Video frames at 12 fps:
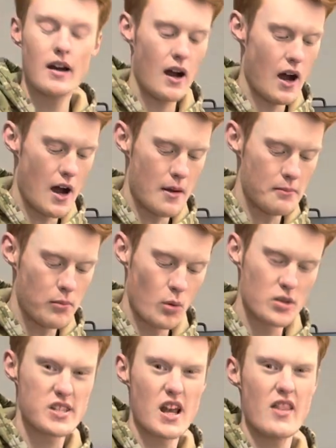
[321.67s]
But we'll
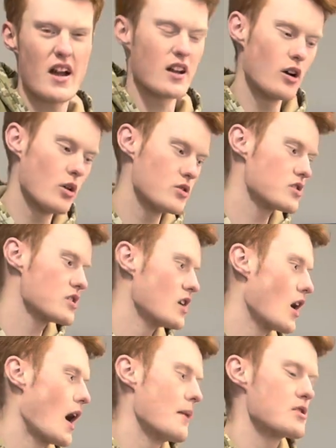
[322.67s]
see how that goes. You know,
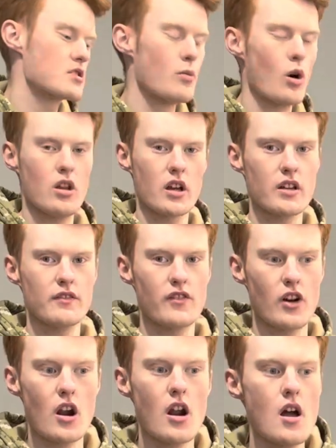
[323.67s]
I'm just more looking
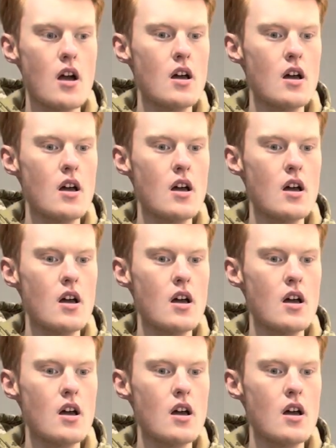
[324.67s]
for